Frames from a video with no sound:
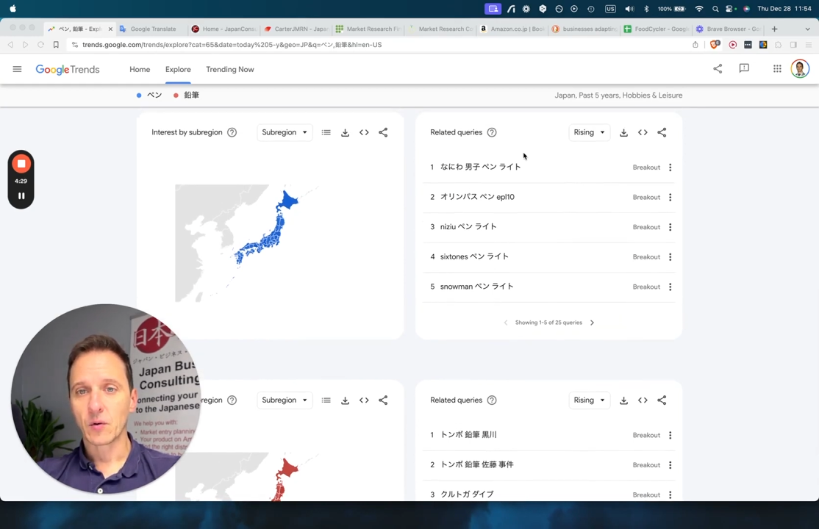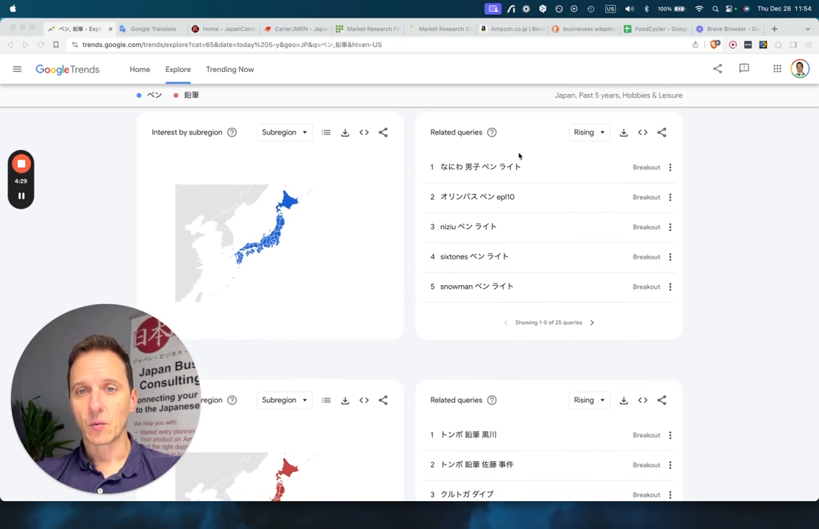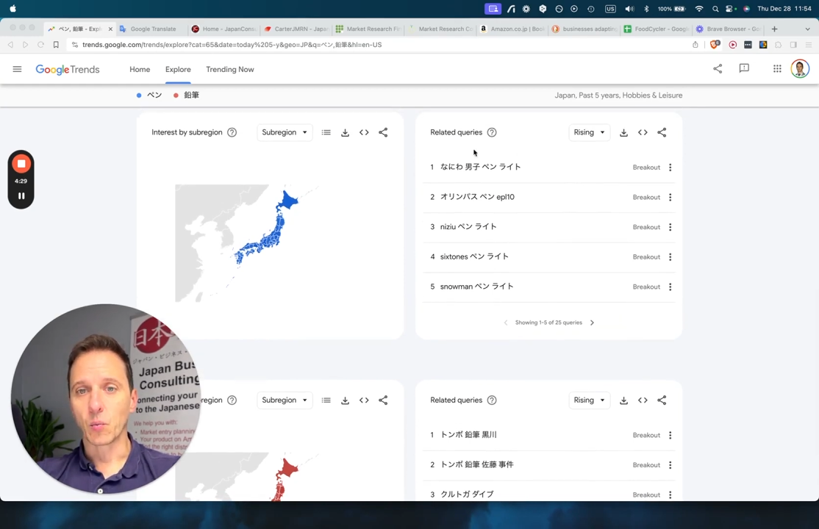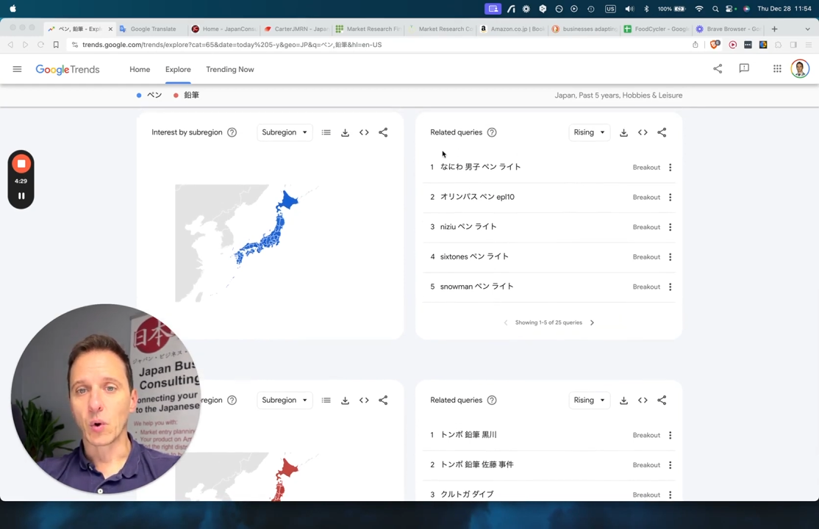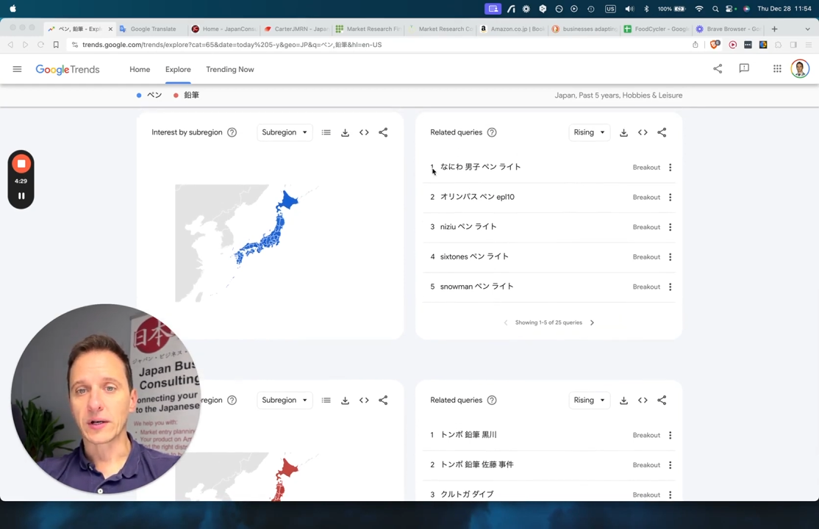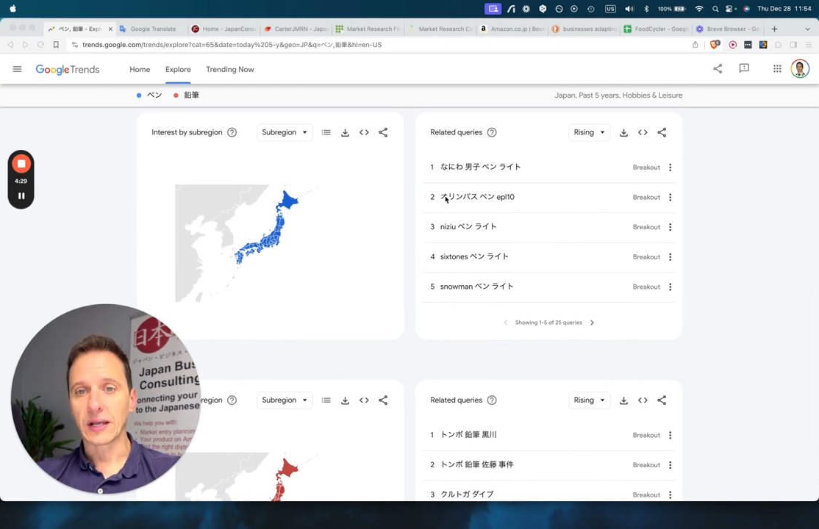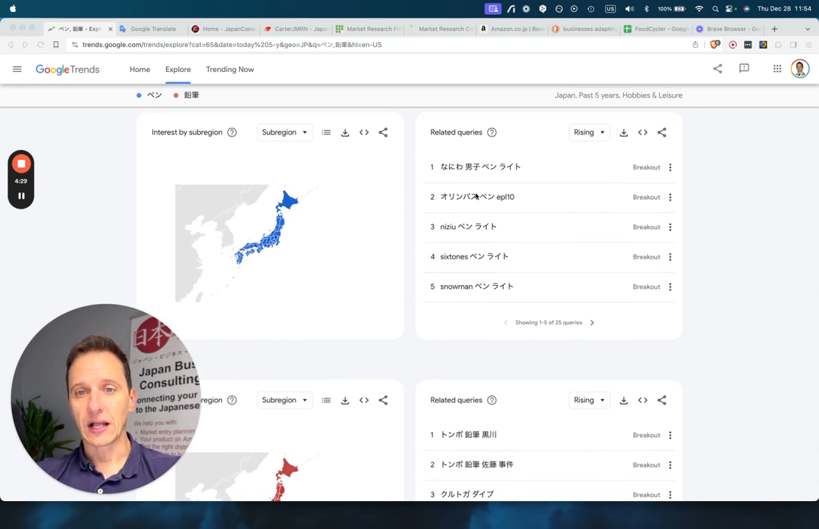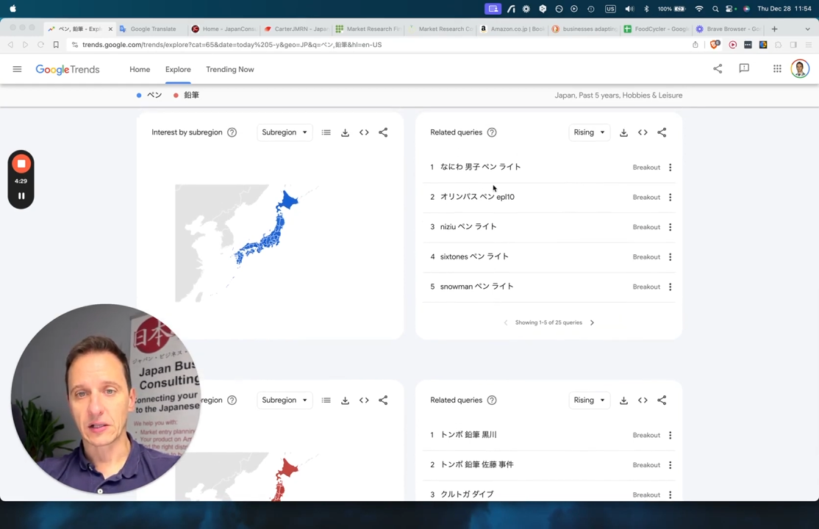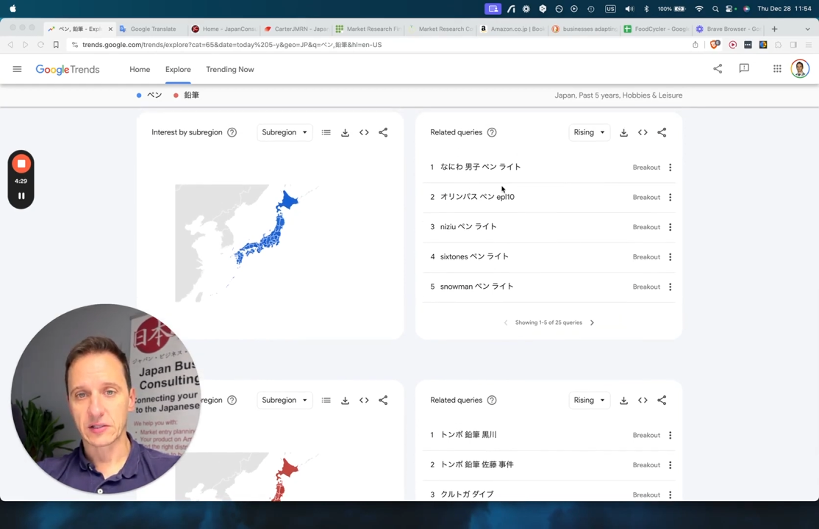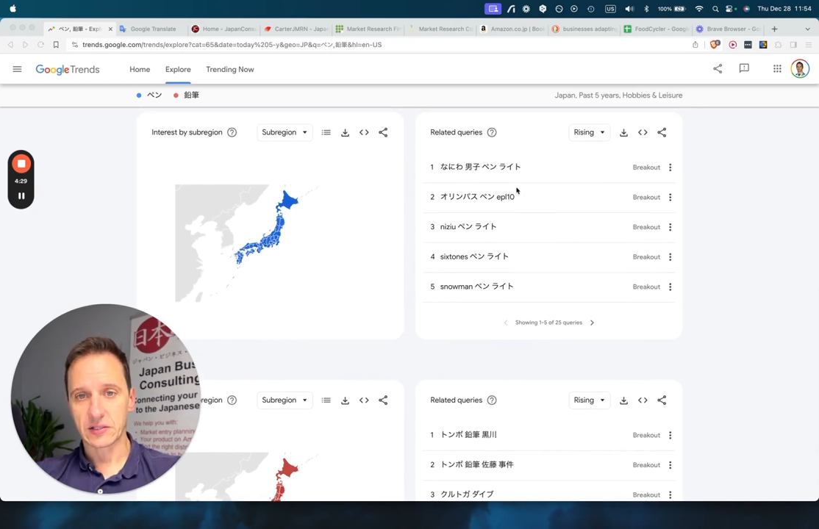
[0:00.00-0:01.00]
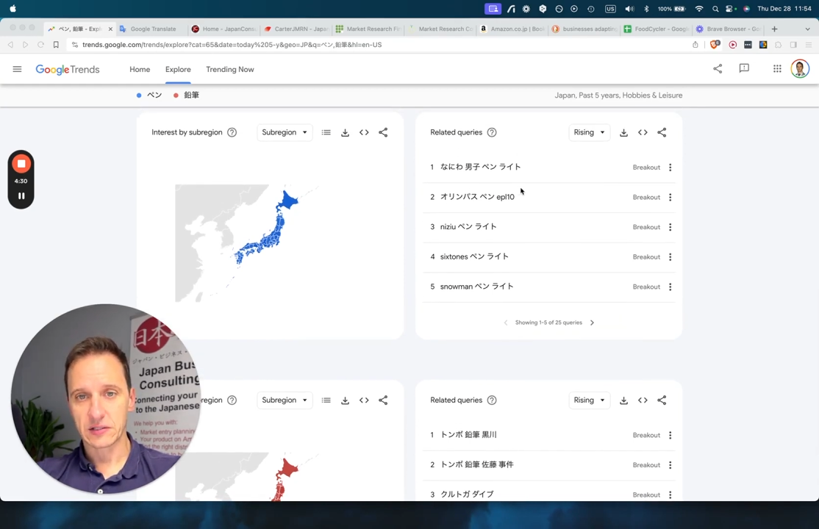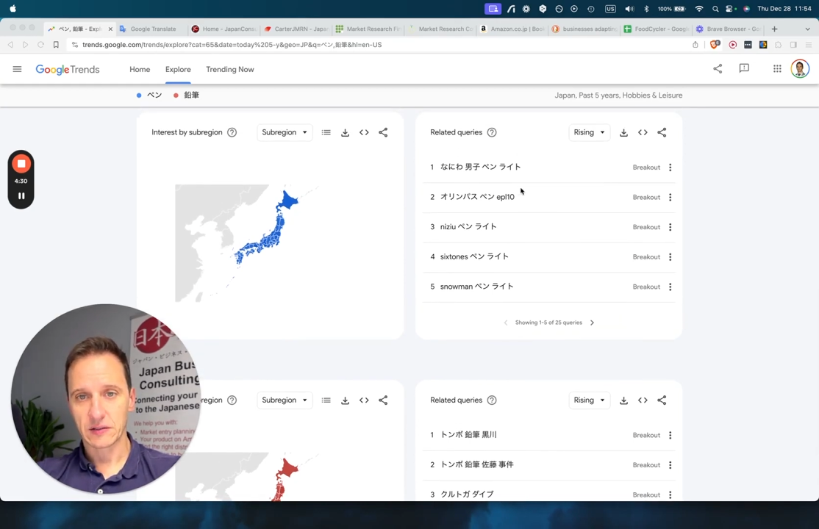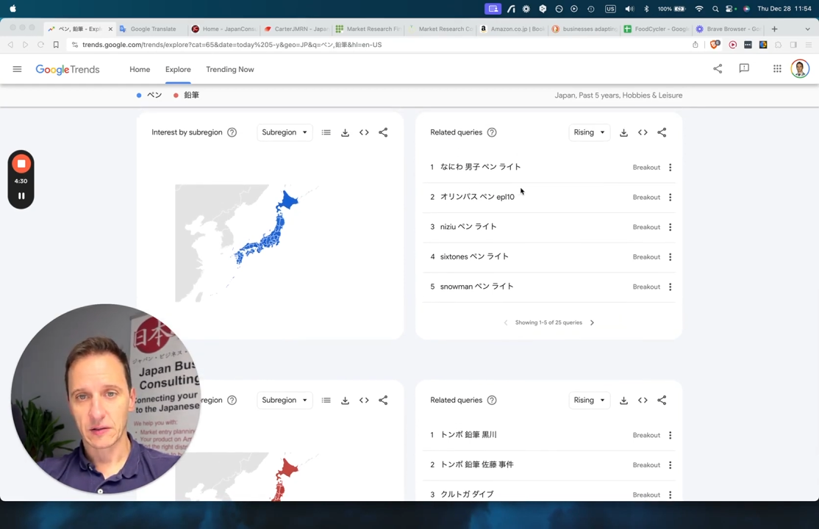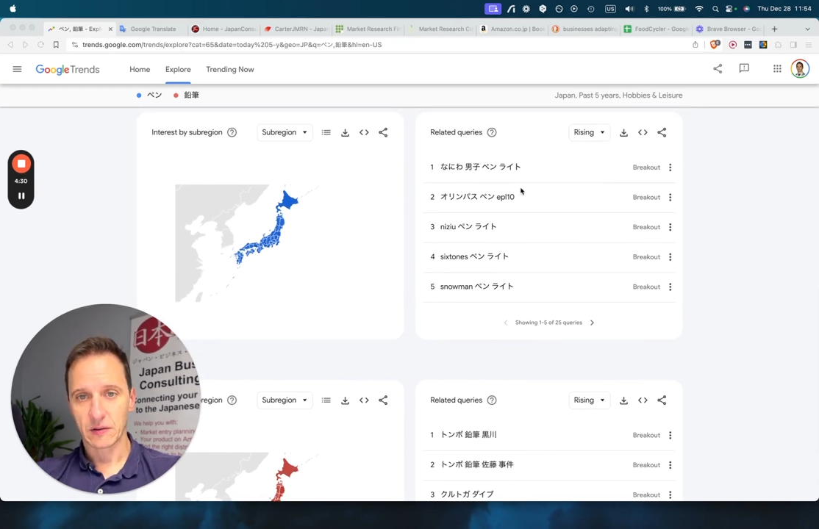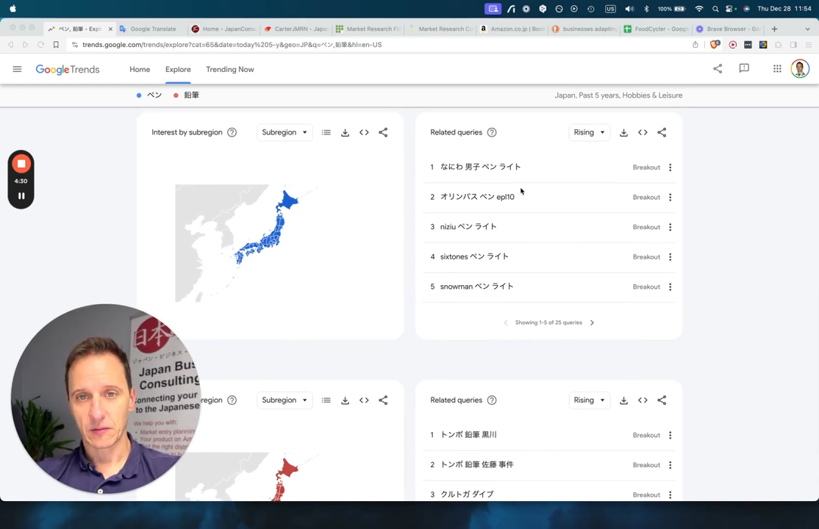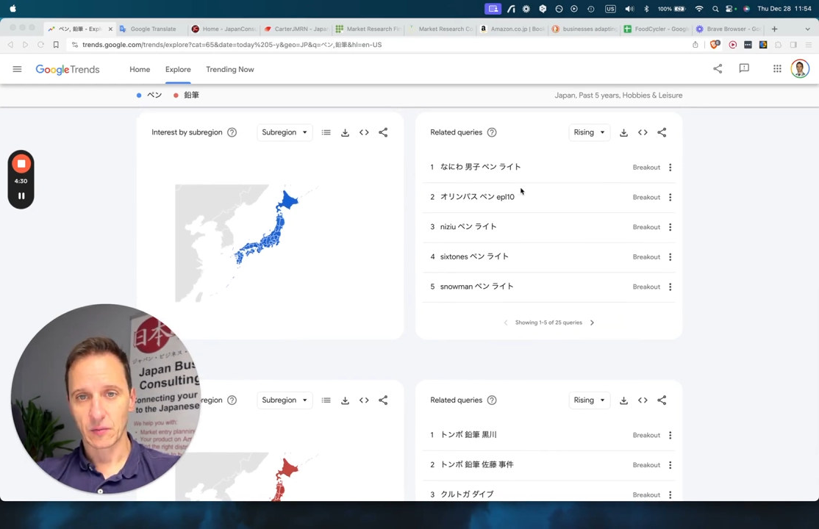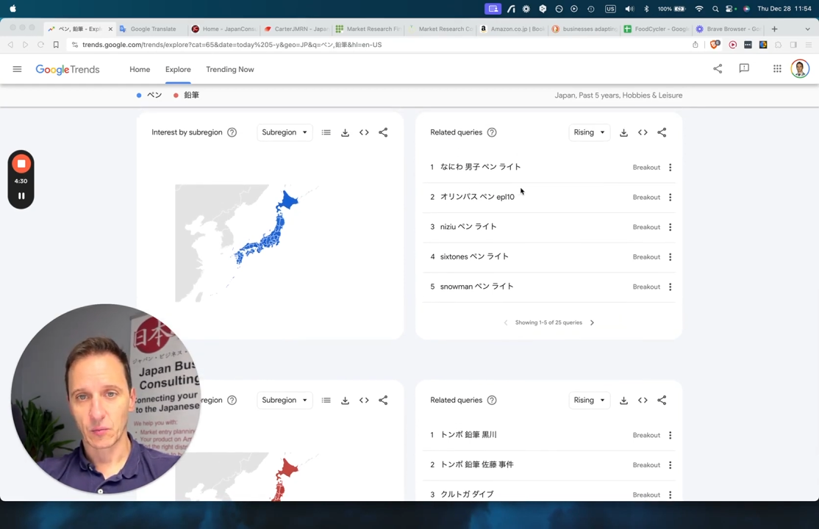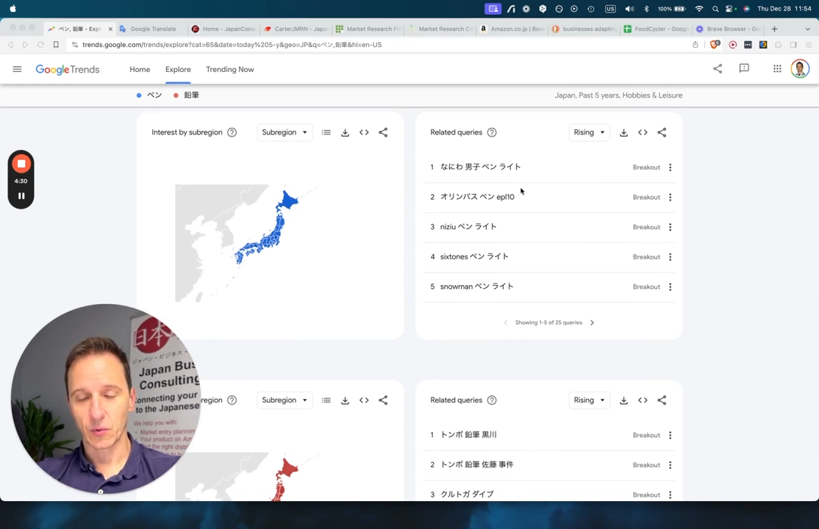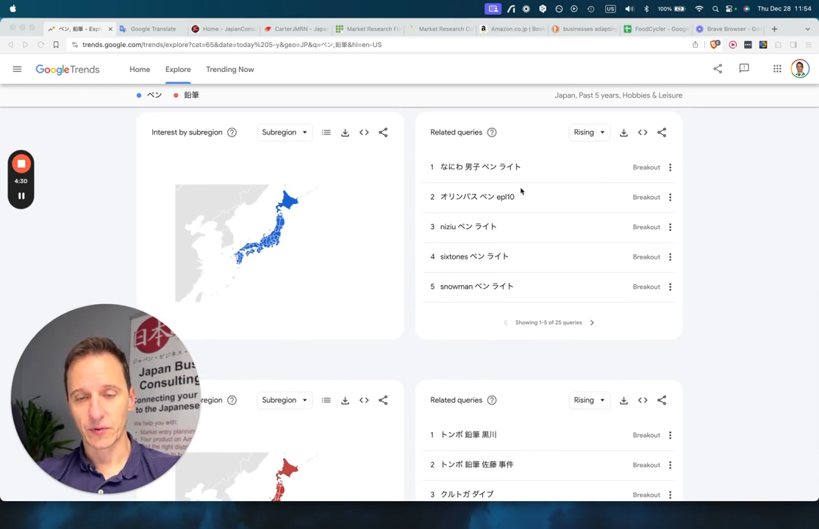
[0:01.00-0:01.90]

what else were